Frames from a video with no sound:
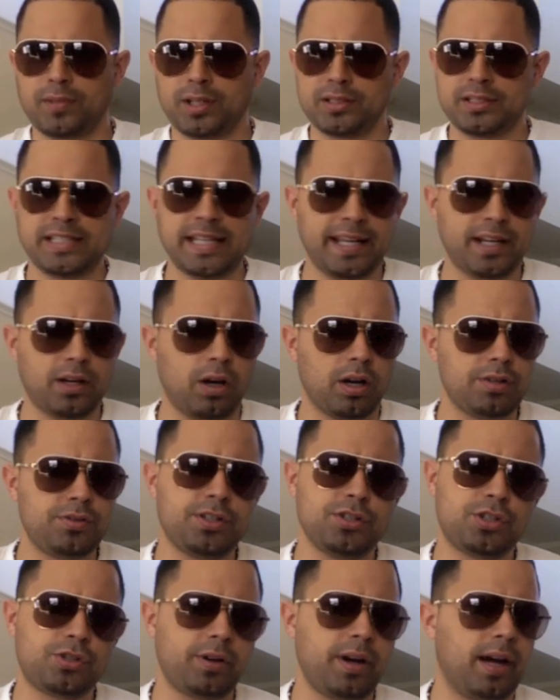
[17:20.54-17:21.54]
take
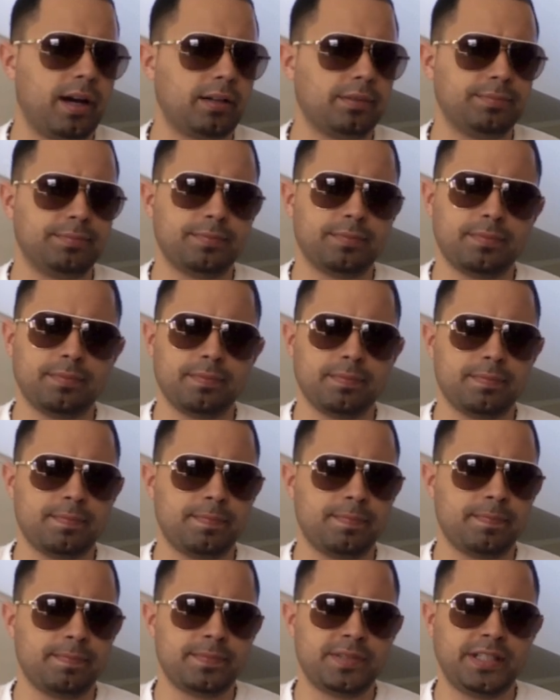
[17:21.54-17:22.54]
Austin Trout,
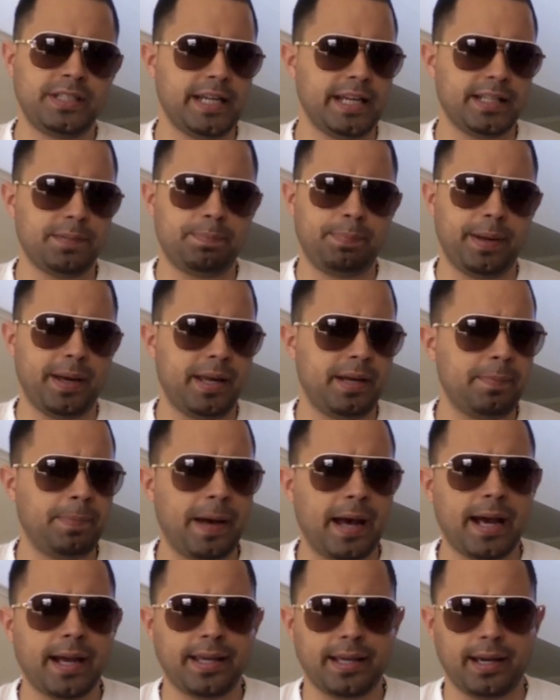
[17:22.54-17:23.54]
take Manny
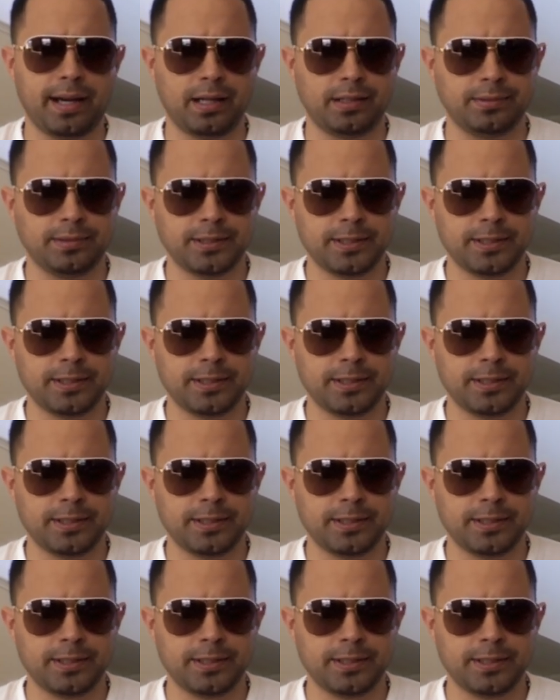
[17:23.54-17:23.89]
Pacquiao.